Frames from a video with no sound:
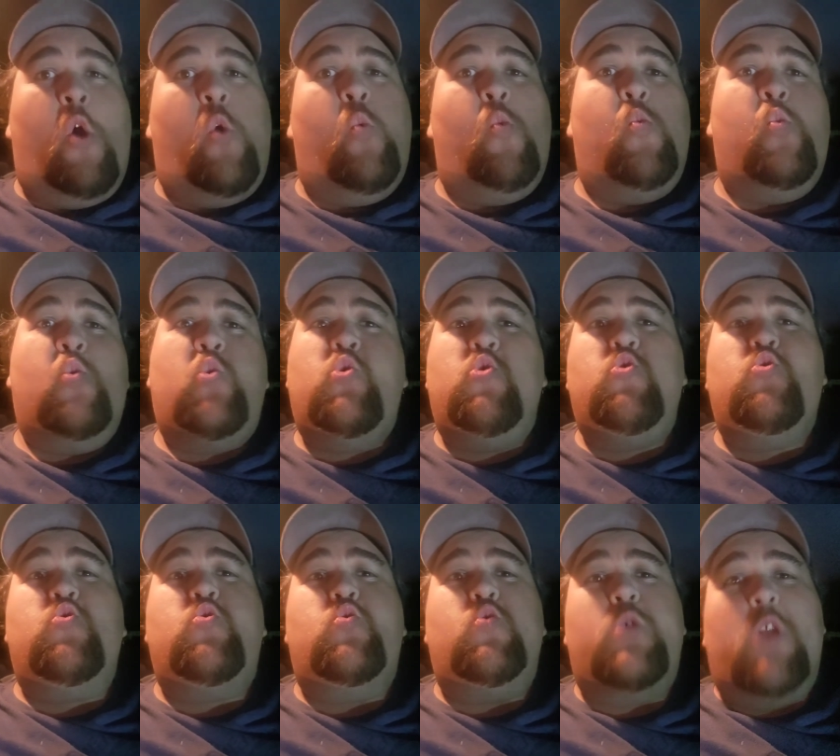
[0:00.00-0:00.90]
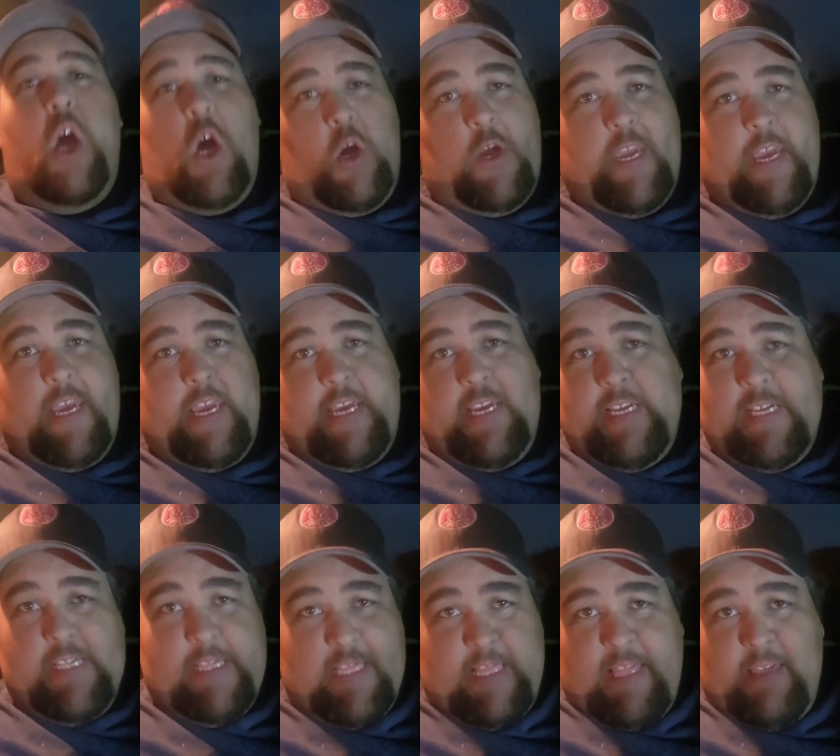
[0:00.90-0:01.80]
Woo doggy.
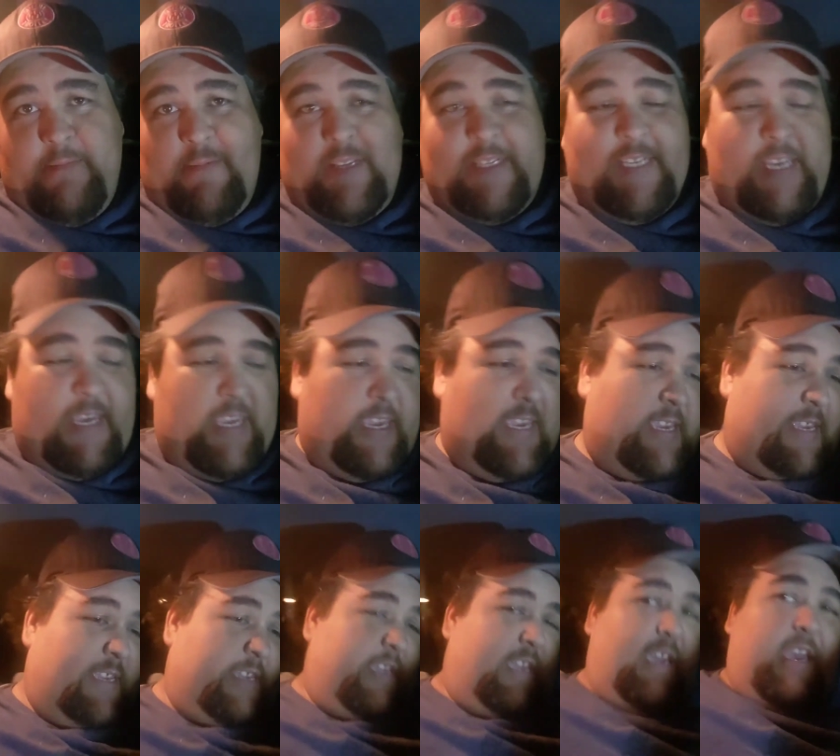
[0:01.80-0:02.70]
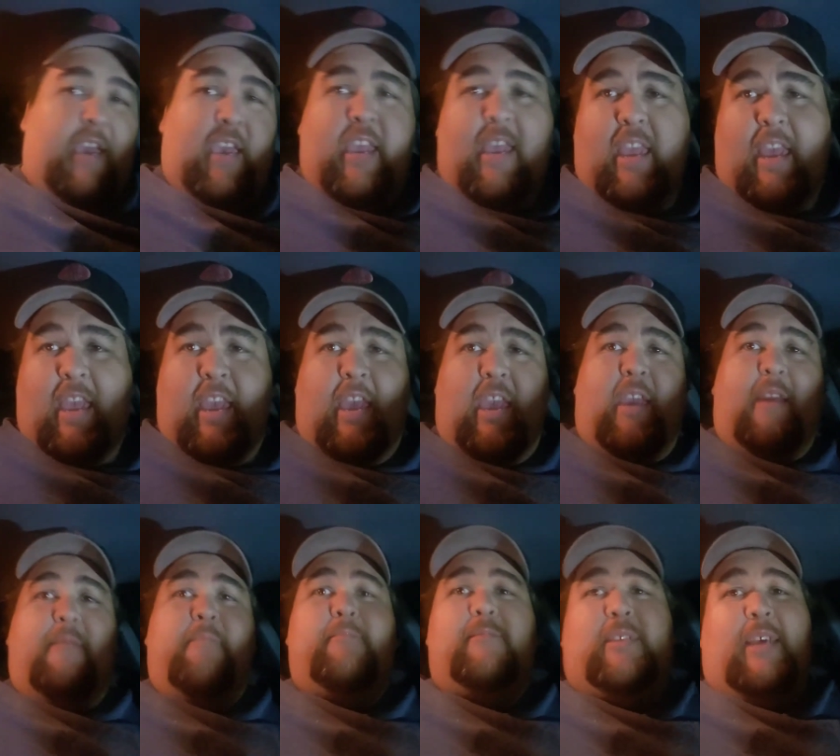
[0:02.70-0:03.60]
Let me tell you, I
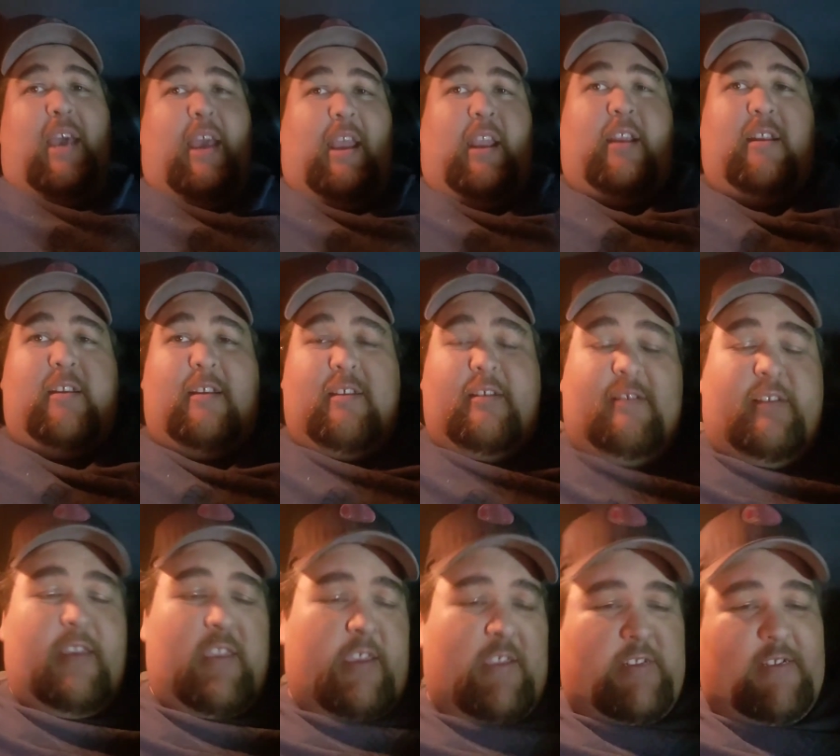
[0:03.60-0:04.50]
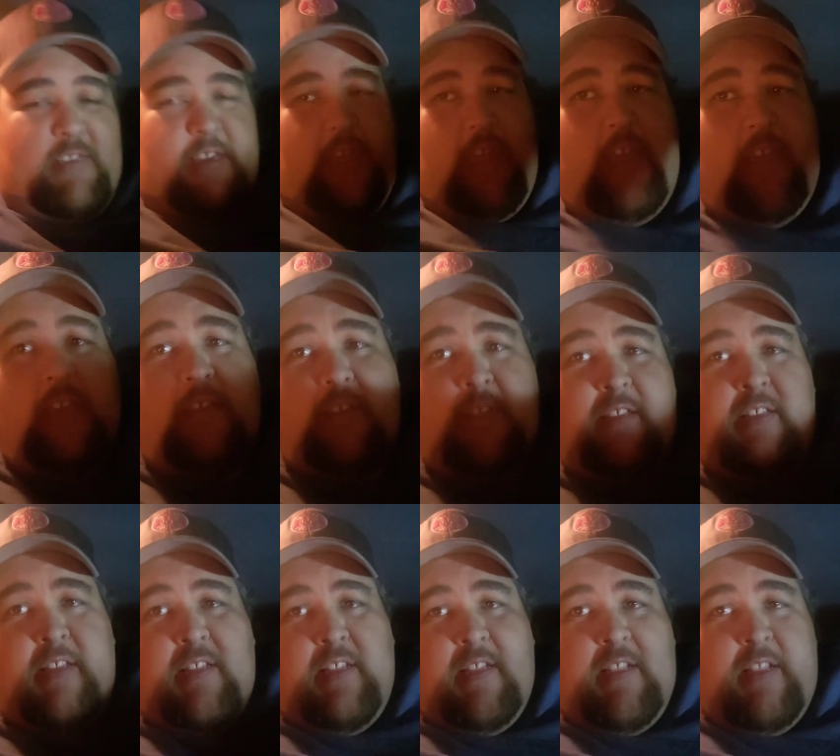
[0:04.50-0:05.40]
am tired, and
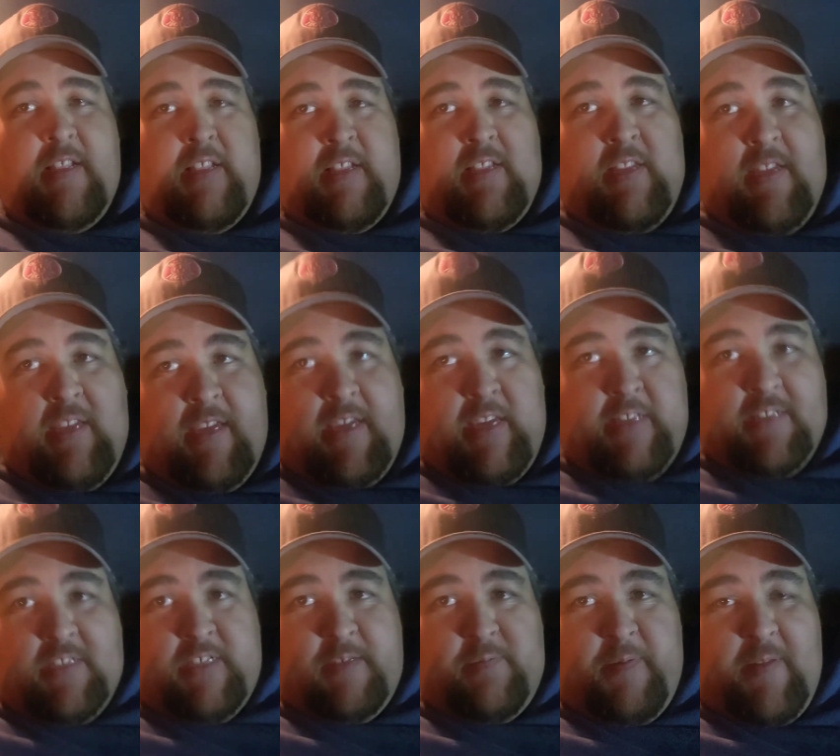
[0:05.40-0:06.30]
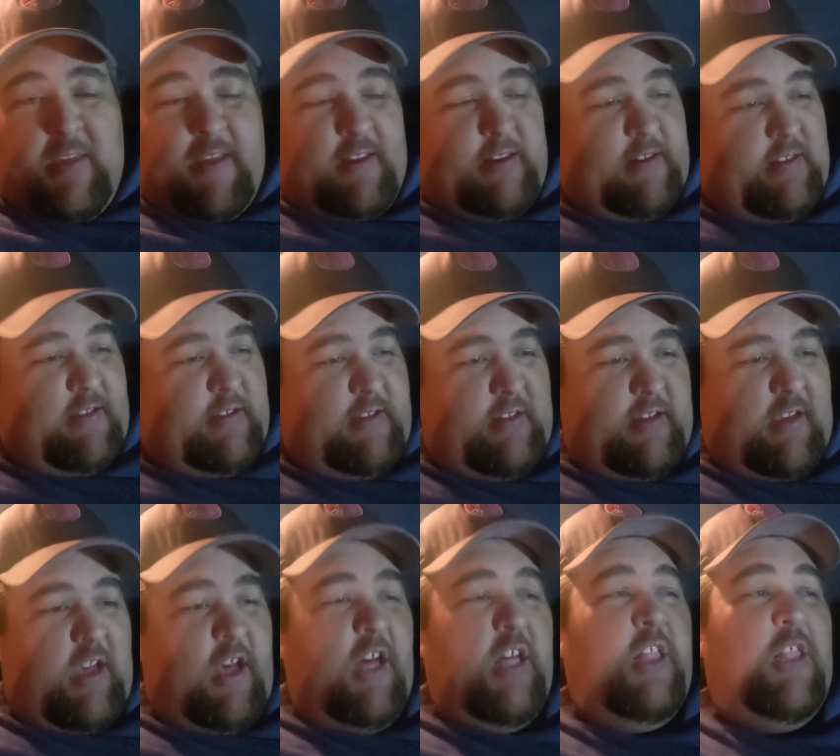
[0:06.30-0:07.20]
it's just been
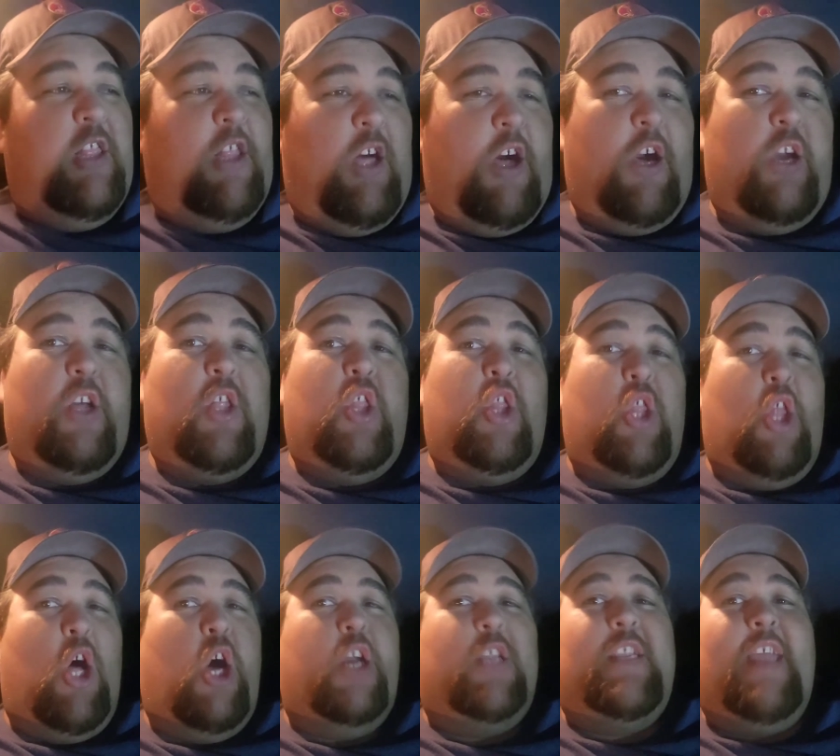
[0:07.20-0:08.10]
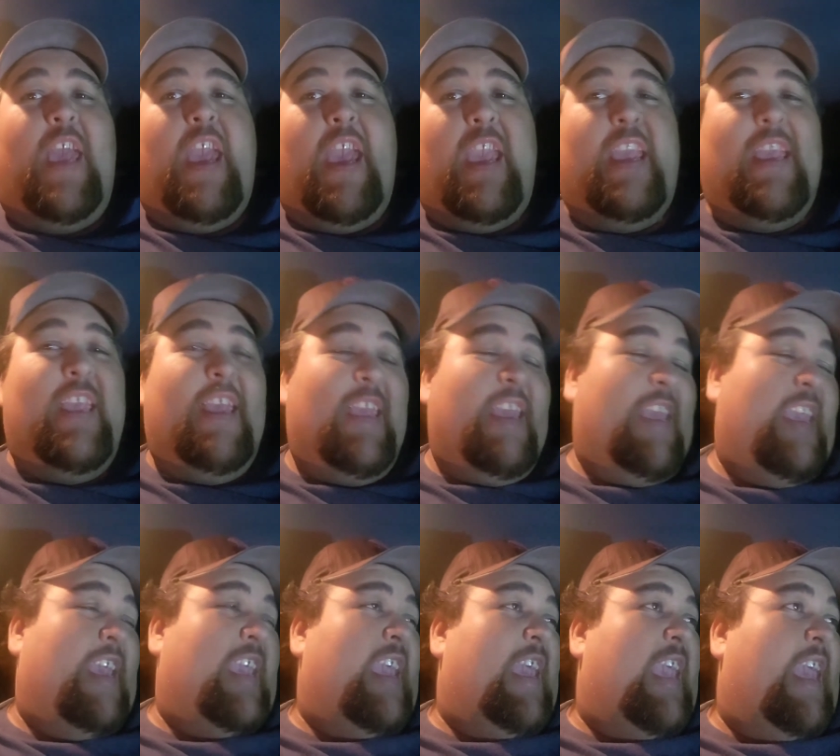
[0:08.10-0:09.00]
a long day.
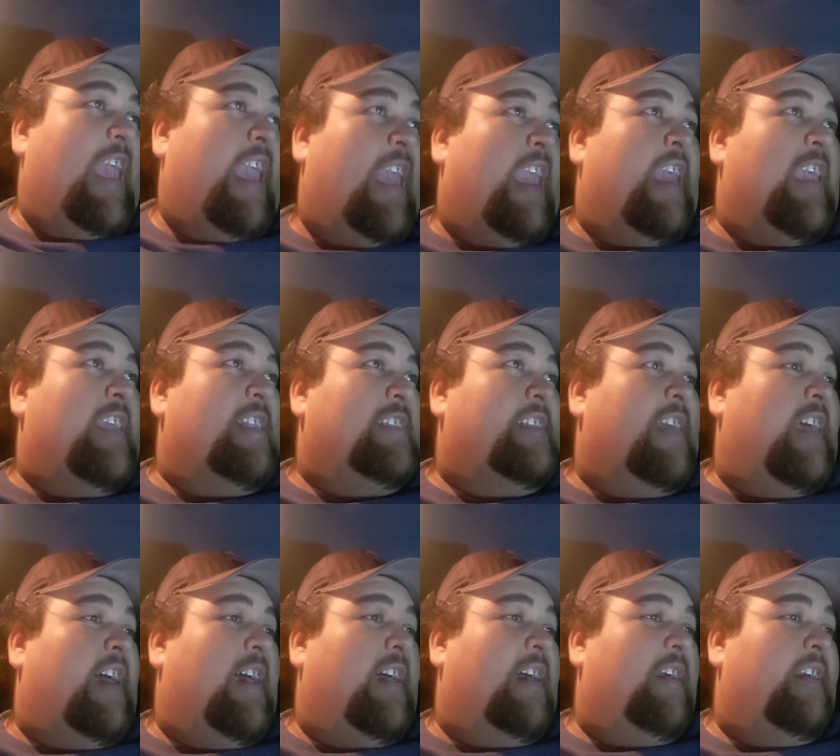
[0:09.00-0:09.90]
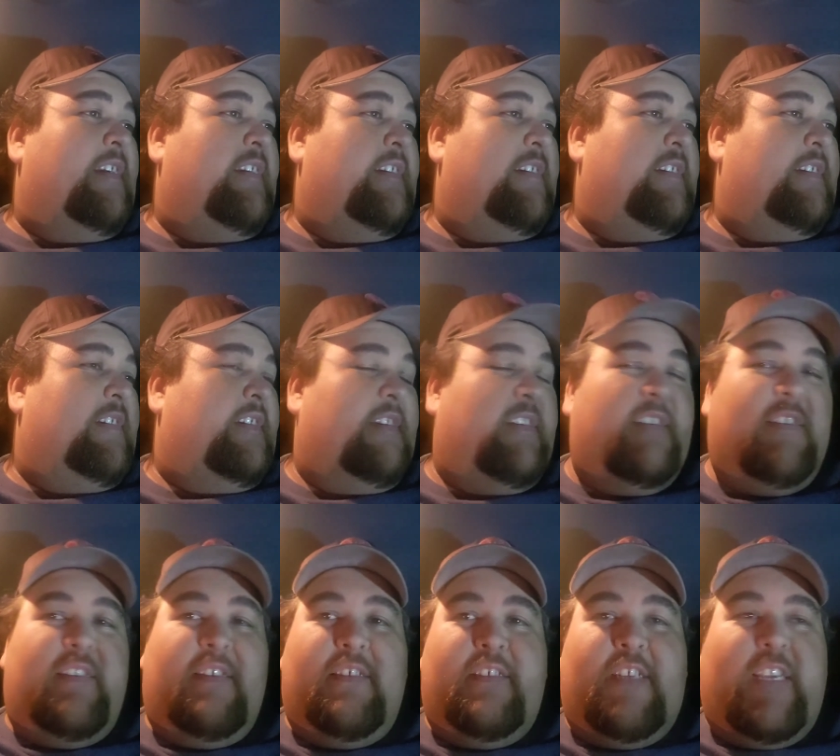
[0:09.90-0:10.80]
And
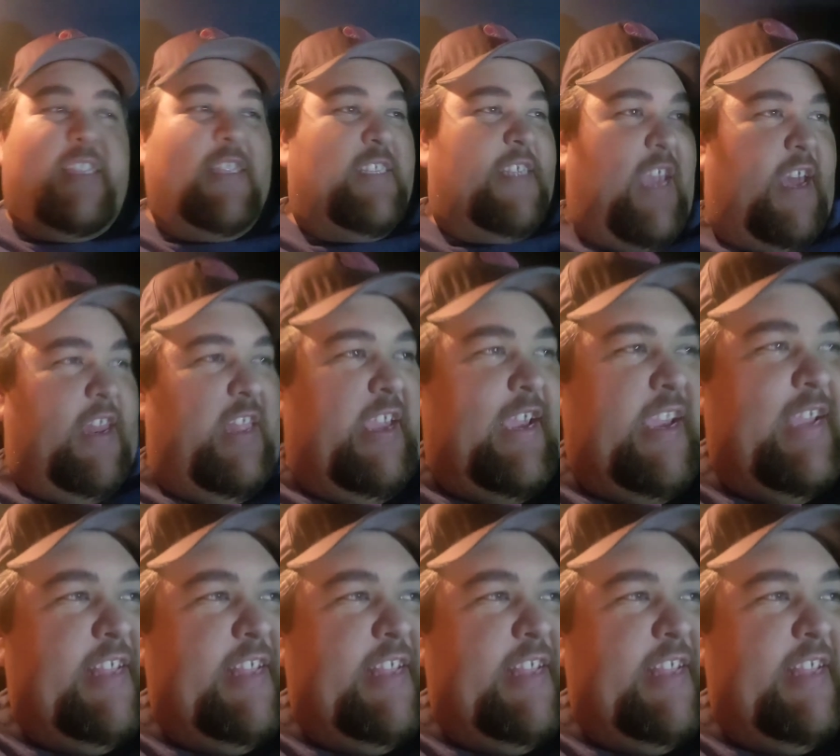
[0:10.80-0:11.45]
check this out. I